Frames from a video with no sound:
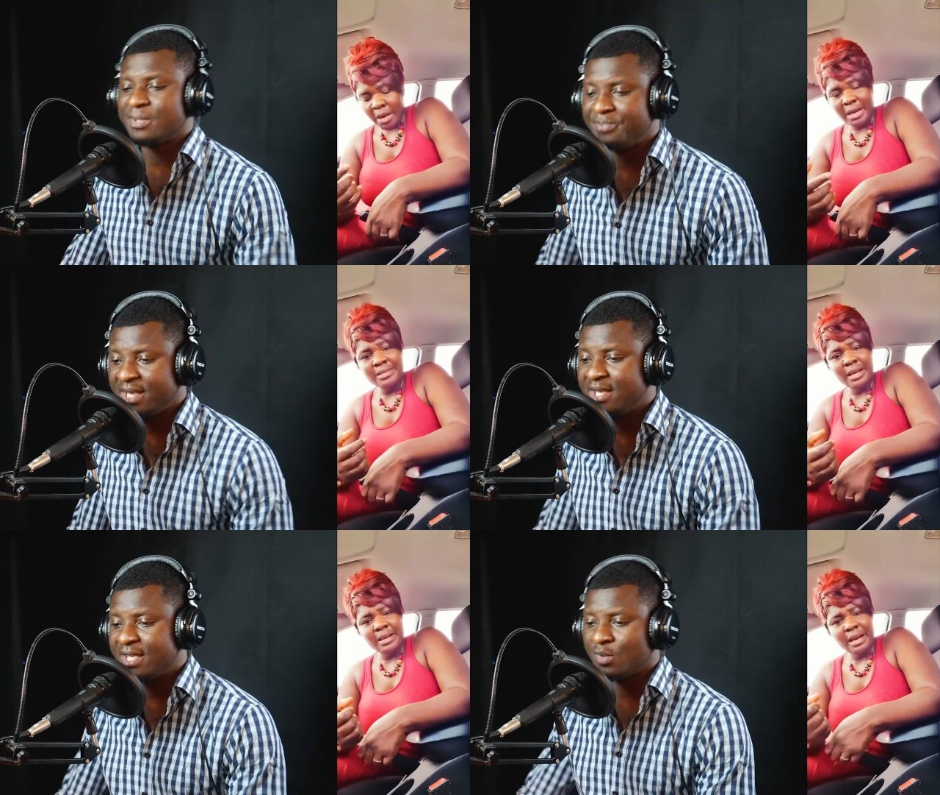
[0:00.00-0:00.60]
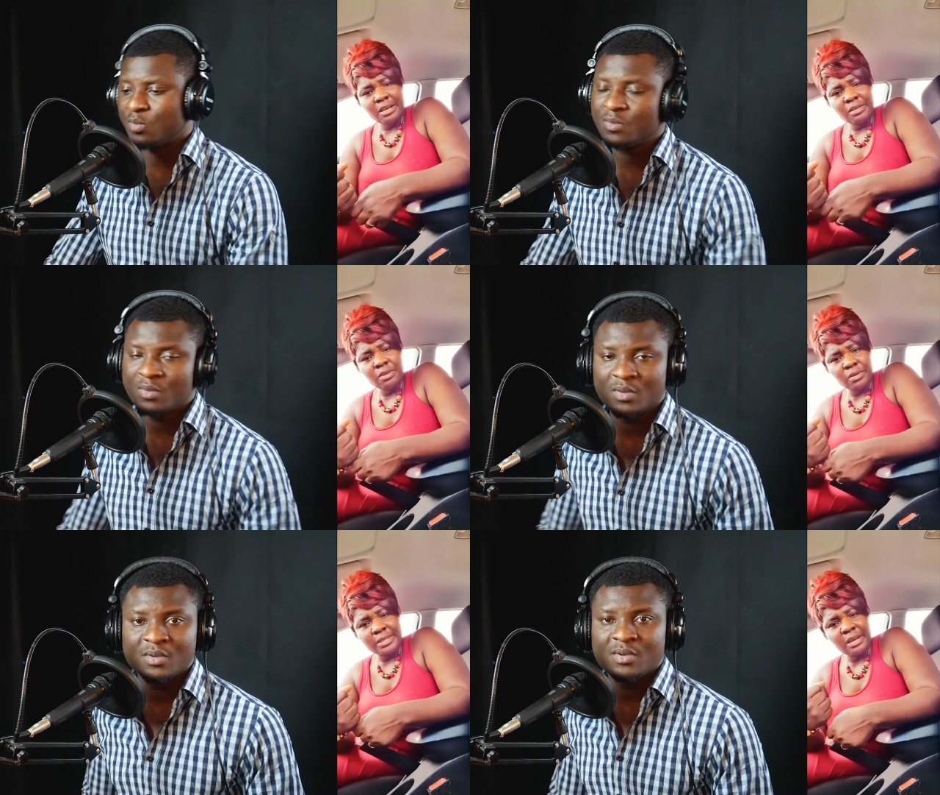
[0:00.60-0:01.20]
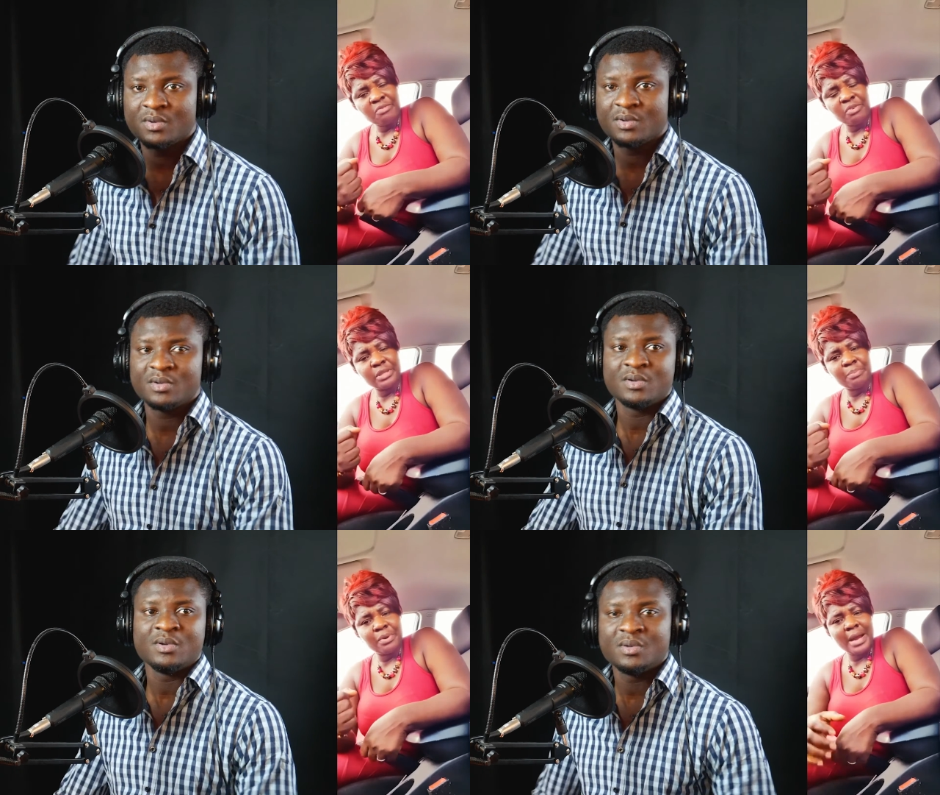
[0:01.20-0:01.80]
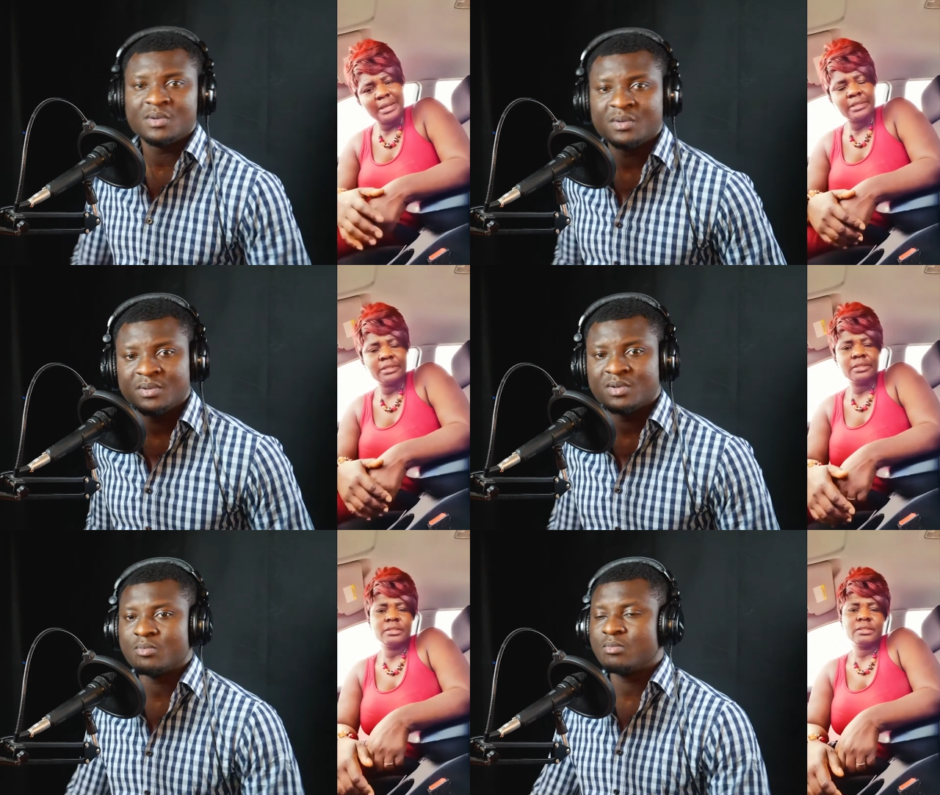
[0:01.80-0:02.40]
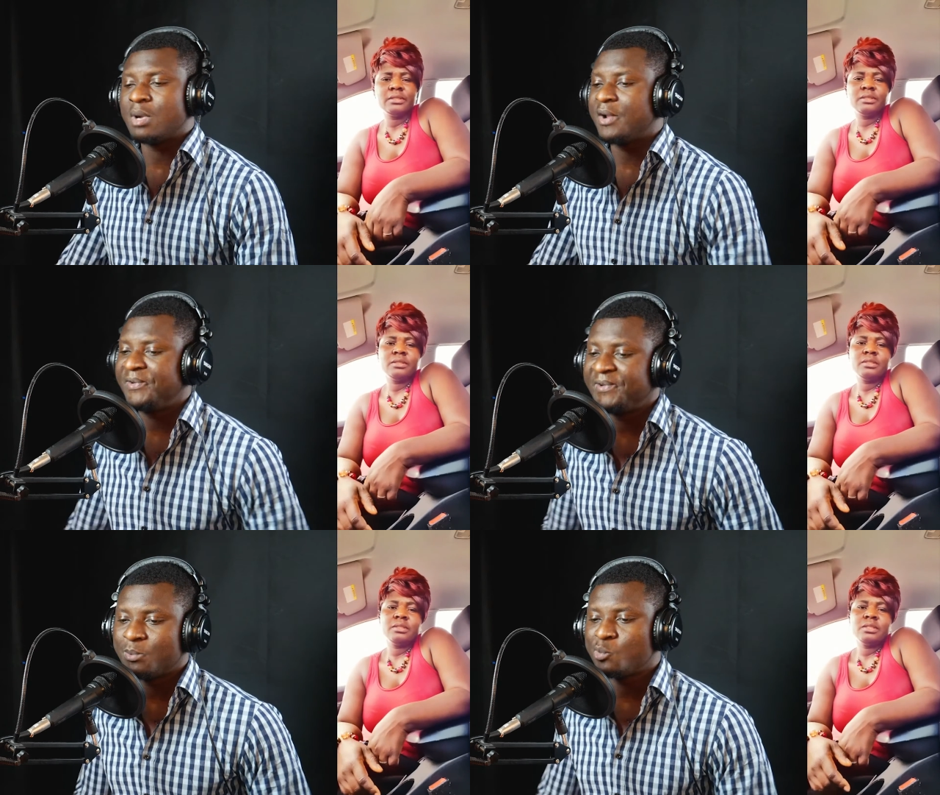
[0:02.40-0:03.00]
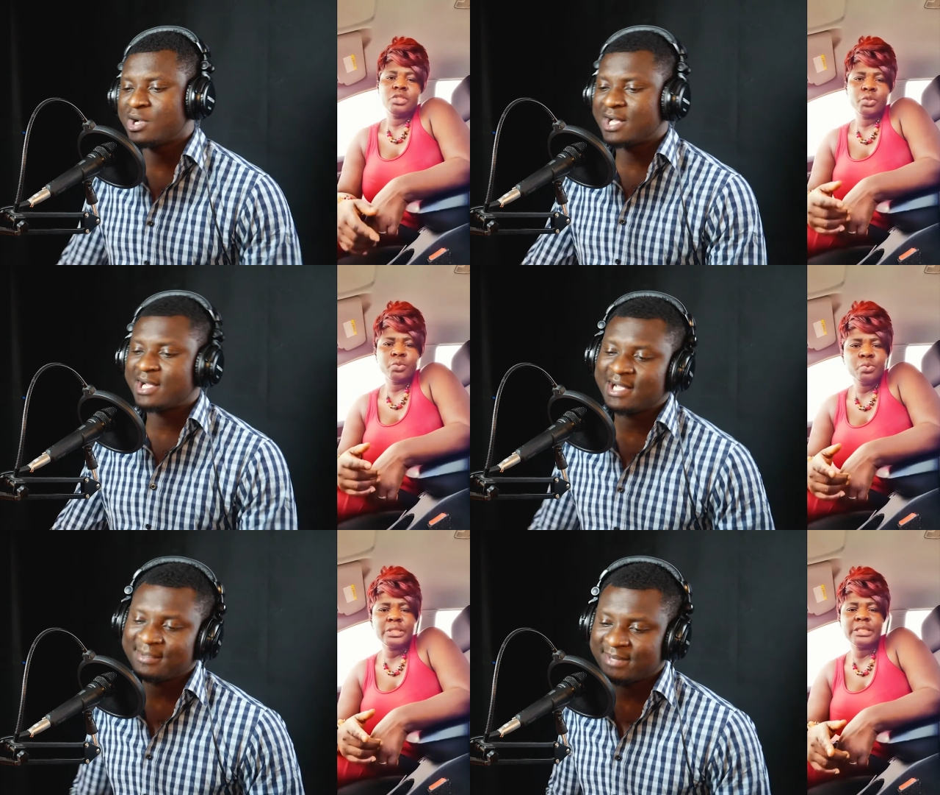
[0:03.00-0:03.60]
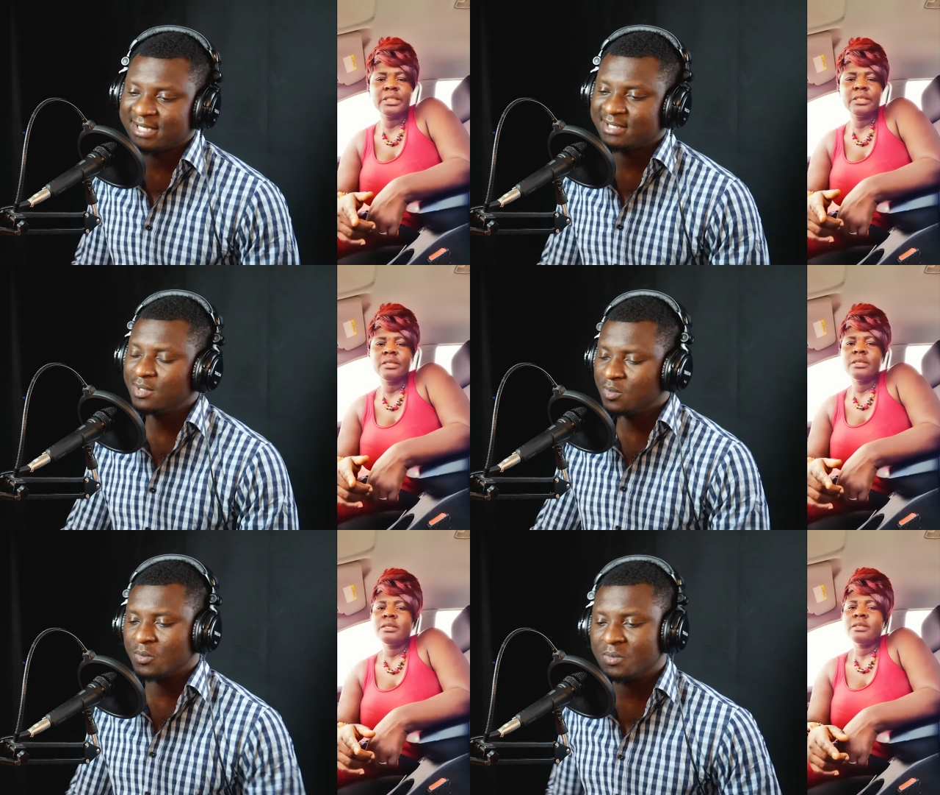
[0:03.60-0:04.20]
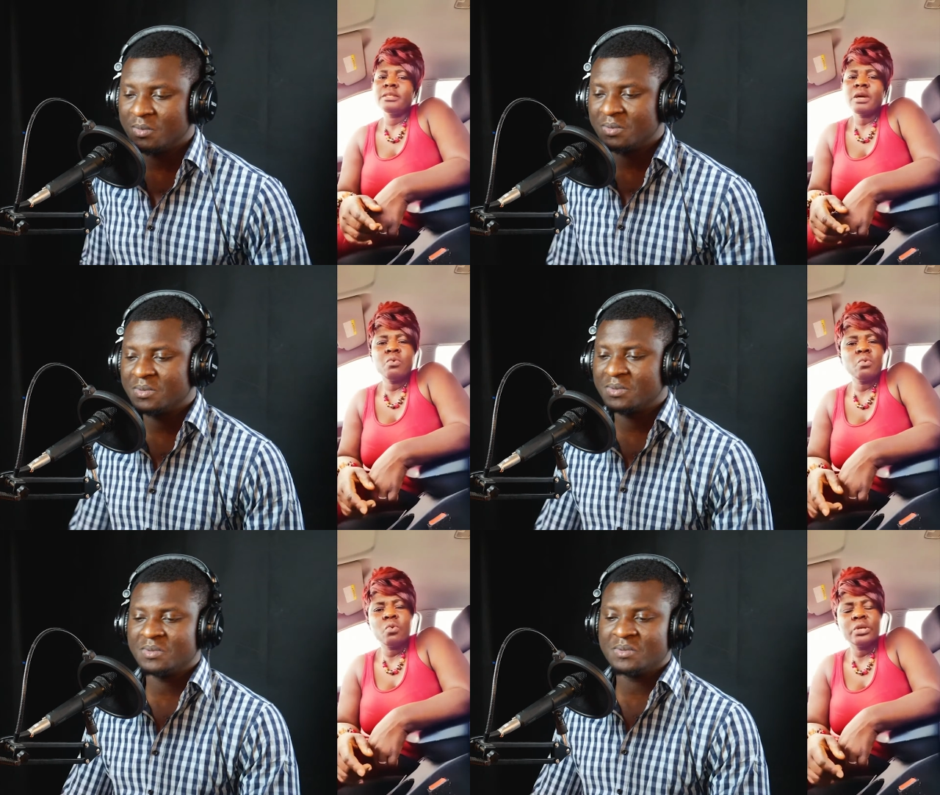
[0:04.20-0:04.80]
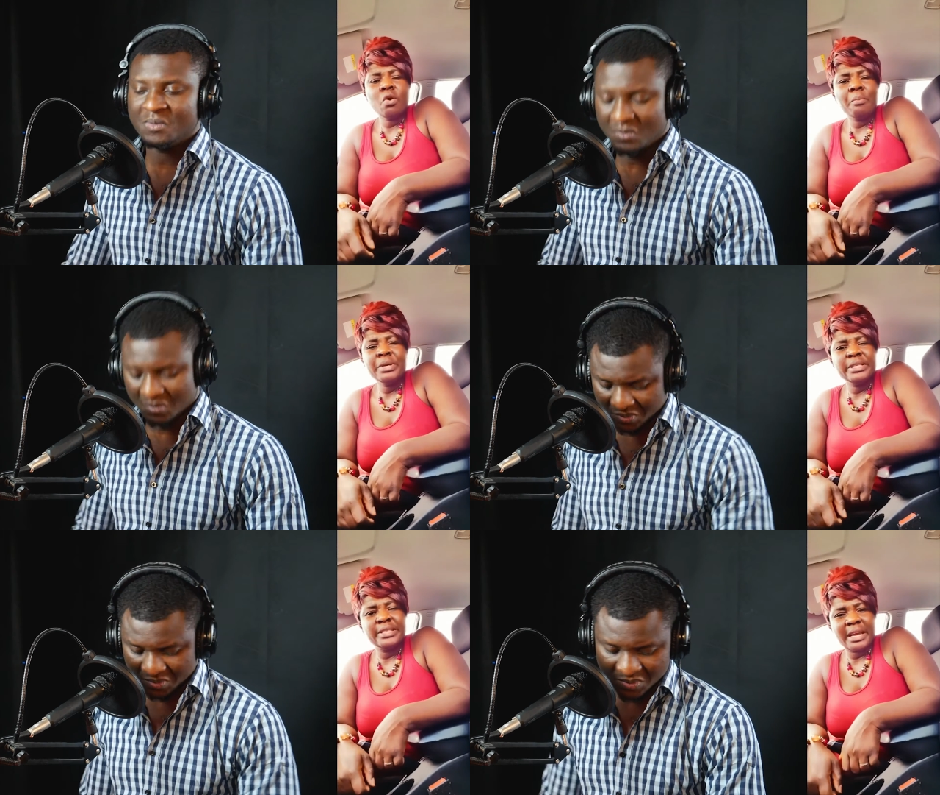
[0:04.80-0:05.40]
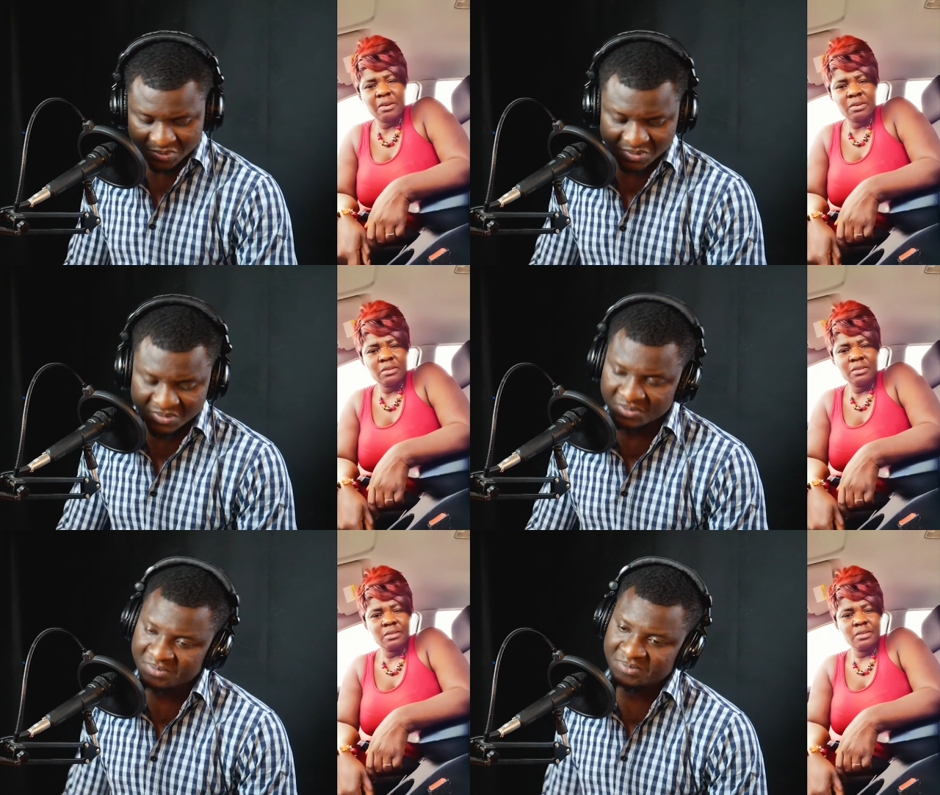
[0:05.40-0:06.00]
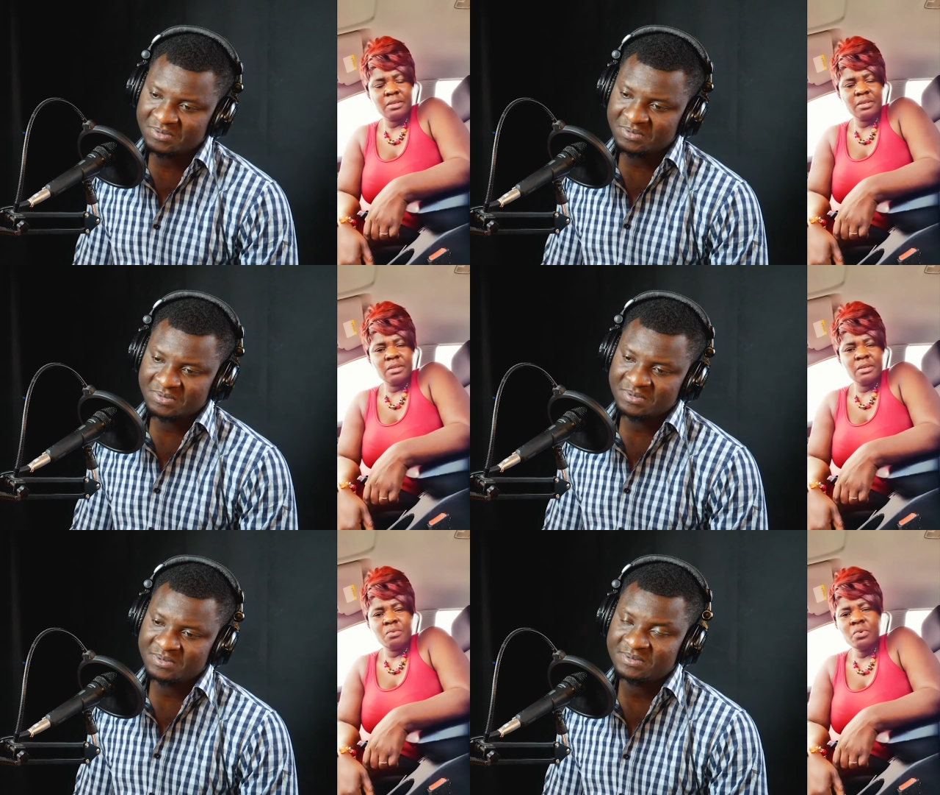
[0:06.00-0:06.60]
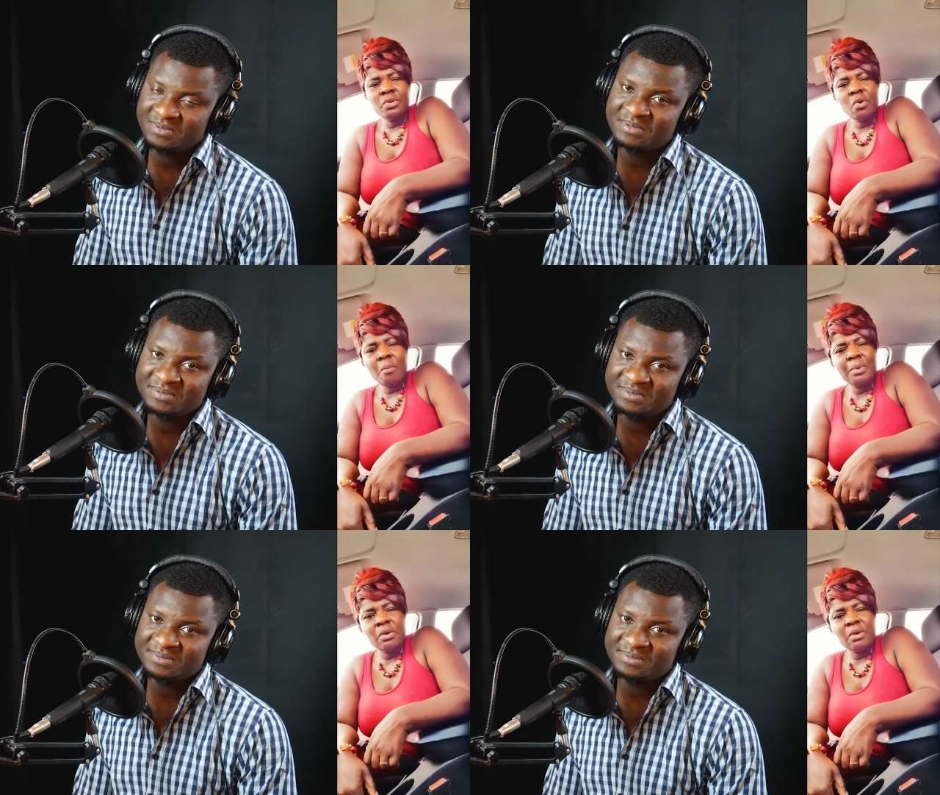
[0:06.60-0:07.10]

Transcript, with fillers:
Speaker 1: One can carry yourself with pride.
Speaker 2: Oh,
Speaker 1: so wouldn't you be in check? Wouldn't you